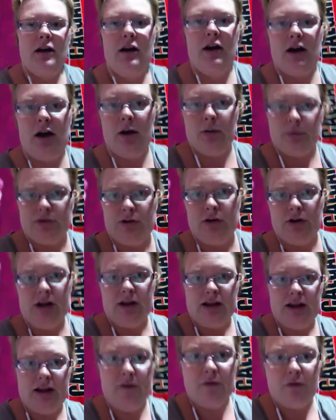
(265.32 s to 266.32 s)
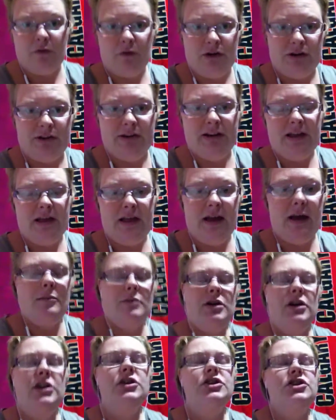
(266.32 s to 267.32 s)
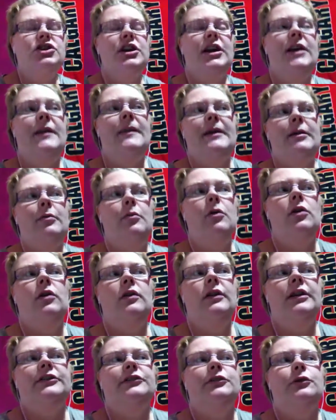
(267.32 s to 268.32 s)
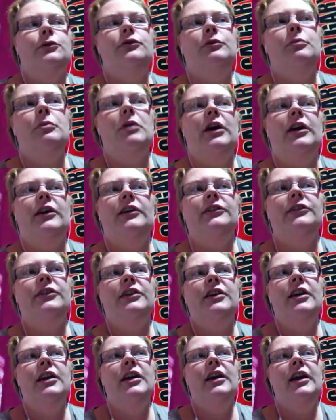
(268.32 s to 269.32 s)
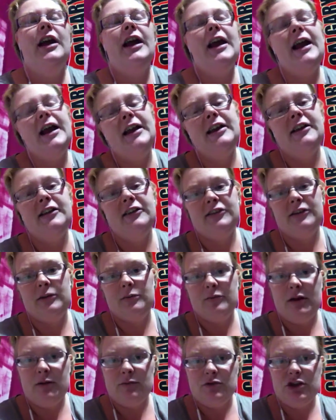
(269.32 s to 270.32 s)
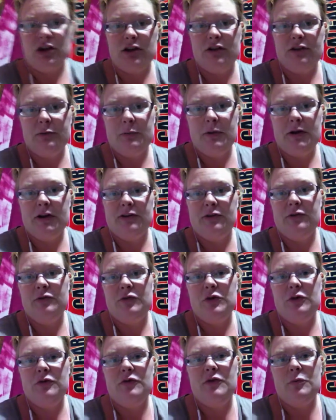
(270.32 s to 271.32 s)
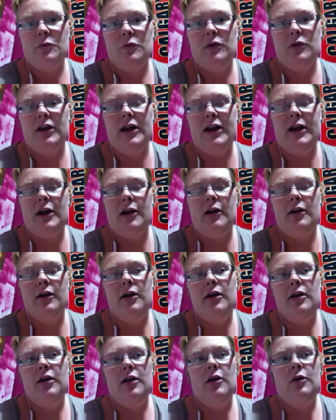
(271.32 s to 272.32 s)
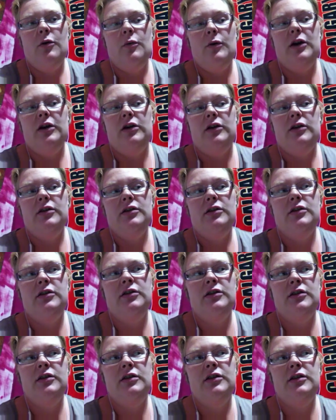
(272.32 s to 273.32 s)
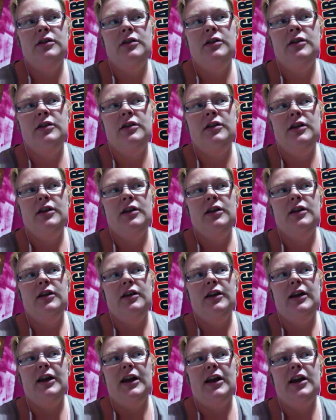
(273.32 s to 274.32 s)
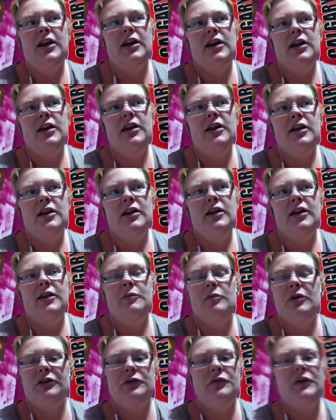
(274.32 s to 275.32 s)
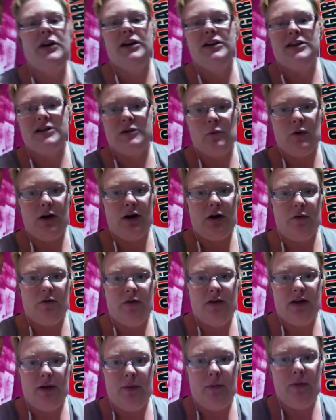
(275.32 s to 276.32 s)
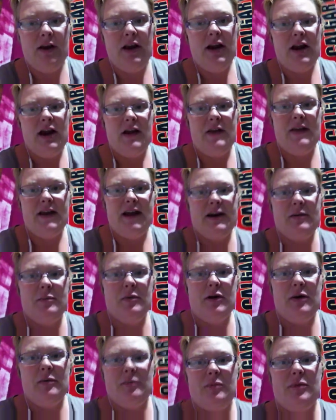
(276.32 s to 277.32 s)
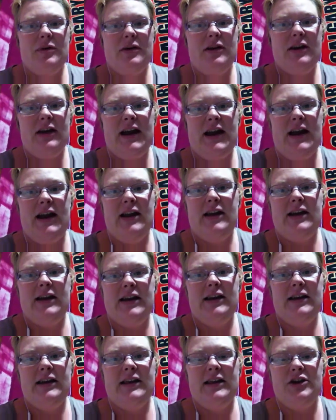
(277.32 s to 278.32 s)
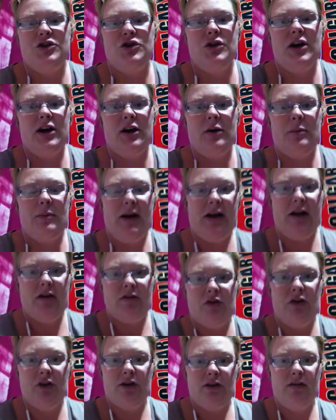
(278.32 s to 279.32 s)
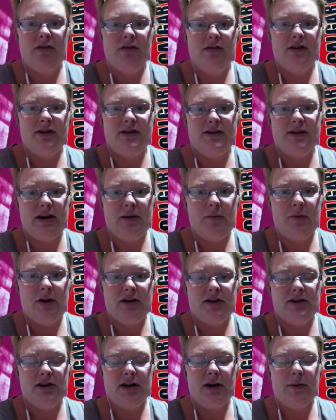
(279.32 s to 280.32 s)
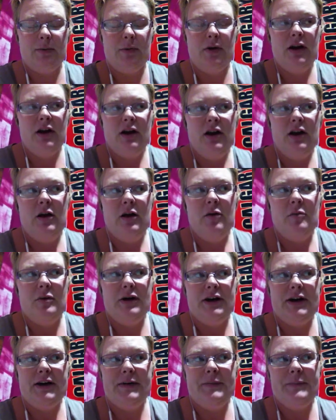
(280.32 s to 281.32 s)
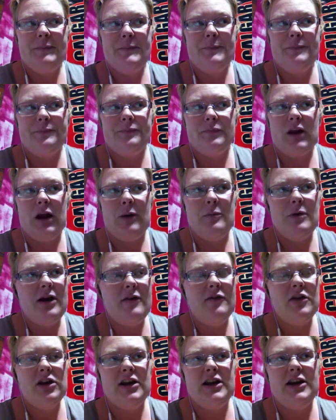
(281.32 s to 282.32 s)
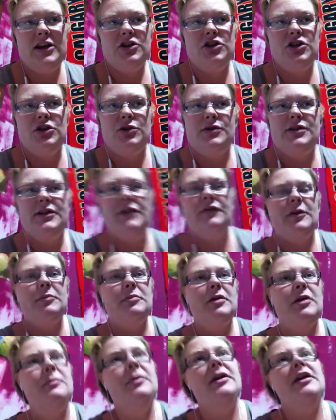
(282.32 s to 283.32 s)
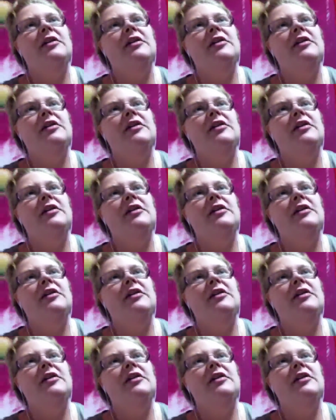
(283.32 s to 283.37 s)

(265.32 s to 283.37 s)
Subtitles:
I was already freezing that much, and they were all so surprised and at the same time jealous, because a few of them were well, breastfeeding didn't work out for them and they had to pump and they dried up after a set amount of time. But I'm not having any issues. If I pump